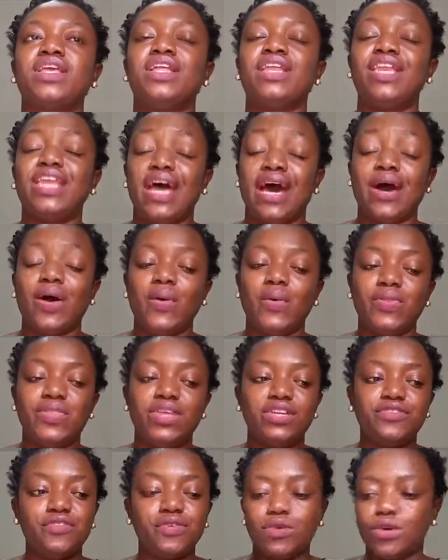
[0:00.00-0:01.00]
Now,
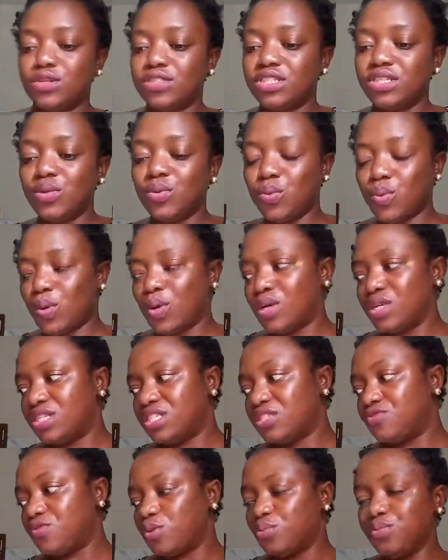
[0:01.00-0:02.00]
the difficulty
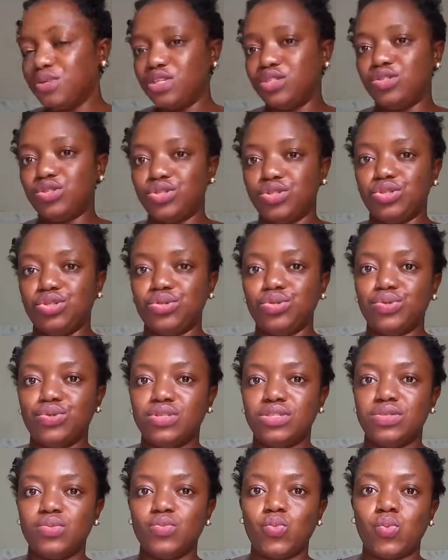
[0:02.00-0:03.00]
was for me to
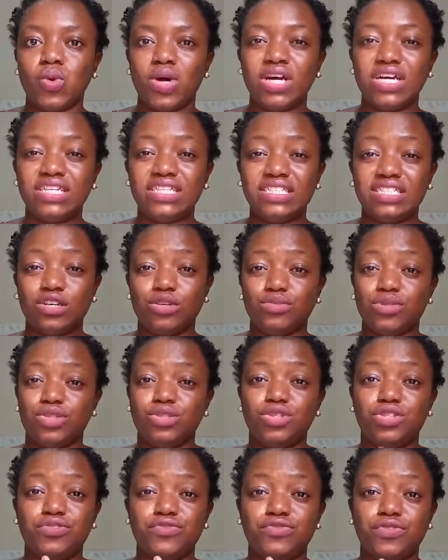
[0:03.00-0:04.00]
choose one that would be
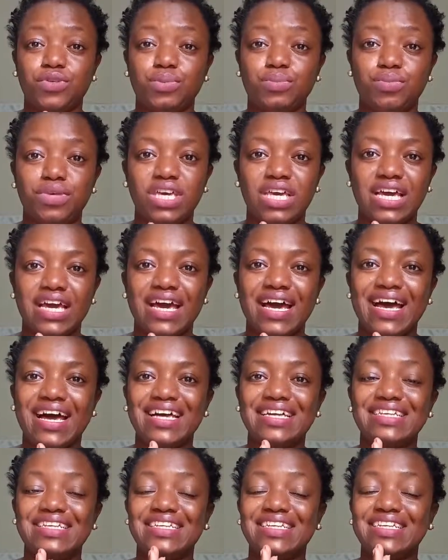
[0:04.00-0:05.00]
good for me.
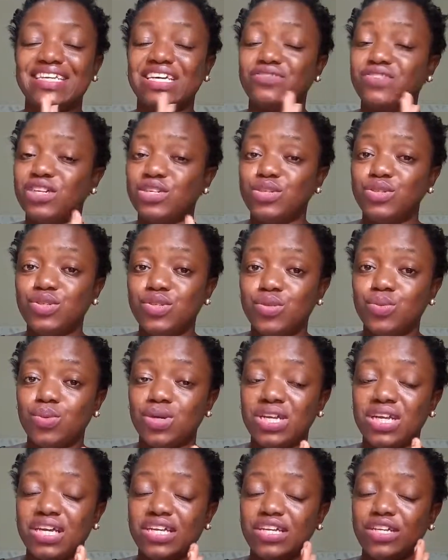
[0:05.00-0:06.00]
I'd never used
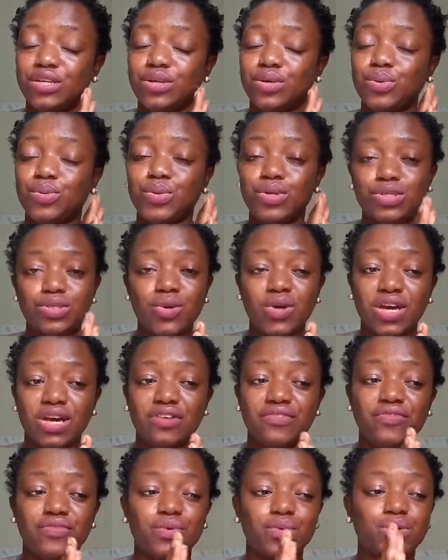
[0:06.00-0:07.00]
one. I didn't know what to look
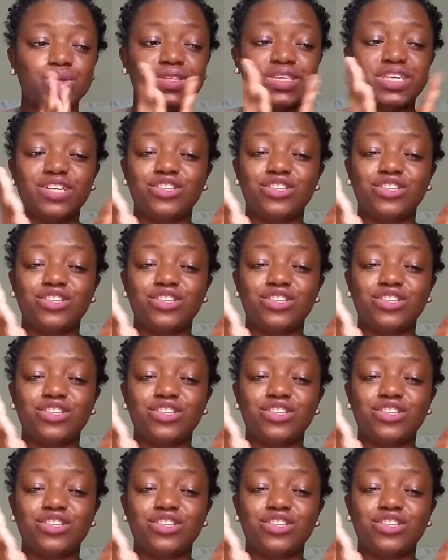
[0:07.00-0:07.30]
out for,